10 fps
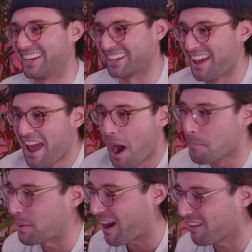And
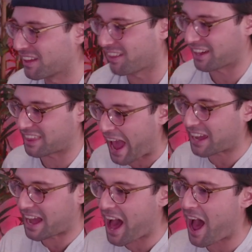apparently, like,
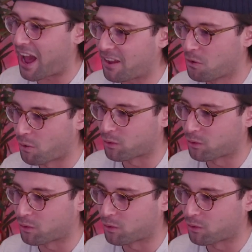that guy who